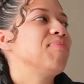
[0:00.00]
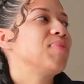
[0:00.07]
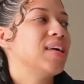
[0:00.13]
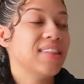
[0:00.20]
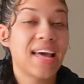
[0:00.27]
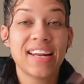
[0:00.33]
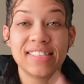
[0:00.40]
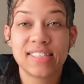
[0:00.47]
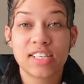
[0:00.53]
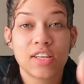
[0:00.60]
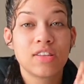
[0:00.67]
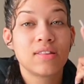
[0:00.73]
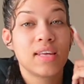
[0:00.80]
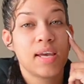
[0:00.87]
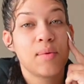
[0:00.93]
that is
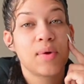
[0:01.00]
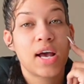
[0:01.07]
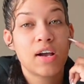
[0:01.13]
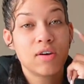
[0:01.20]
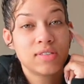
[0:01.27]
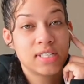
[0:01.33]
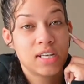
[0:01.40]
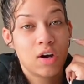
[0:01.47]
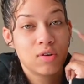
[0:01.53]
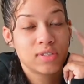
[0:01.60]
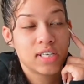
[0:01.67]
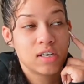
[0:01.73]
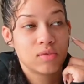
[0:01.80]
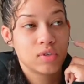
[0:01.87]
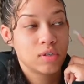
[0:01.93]
another thing when i go to the
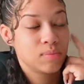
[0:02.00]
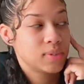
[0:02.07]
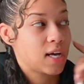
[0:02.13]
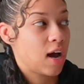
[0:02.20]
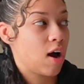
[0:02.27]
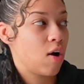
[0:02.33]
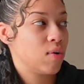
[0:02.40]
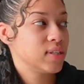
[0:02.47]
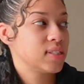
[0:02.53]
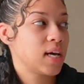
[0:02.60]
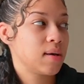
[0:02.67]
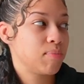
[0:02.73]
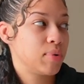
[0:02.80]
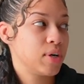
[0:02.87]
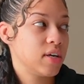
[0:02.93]
hotel rooms i always
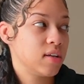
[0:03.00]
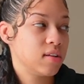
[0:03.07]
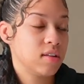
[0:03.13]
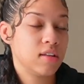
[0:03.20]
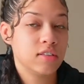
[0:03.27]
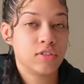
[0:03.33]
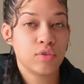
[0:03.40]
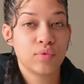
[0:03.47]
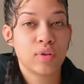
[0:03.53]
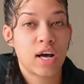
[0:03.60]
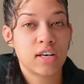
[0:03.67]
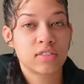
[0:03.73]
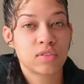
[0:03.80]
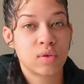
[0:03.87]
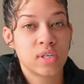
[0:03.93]
like put the two
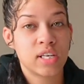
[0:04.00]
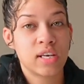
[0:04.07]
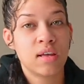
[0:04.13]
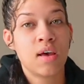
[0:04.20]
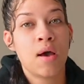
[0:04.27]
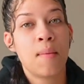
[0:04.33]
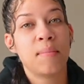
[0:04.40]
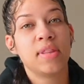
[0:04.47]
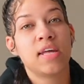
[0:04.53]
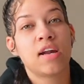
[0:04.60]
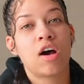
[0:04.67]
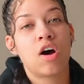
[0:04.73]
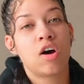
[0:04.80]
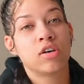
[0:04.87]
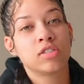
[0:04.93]
locks on it but then
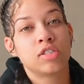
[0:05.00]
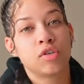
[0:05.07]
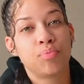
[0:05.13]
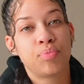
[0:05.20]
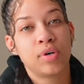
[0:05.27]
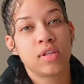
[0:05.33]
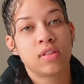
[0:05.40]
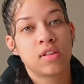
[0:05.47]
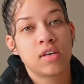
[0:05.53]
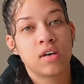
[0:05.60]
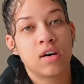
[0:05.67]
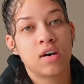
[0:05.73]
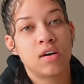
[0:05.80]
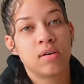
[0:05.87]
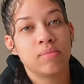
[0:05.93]
i also put
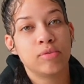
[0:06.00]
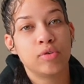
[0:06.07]
the um,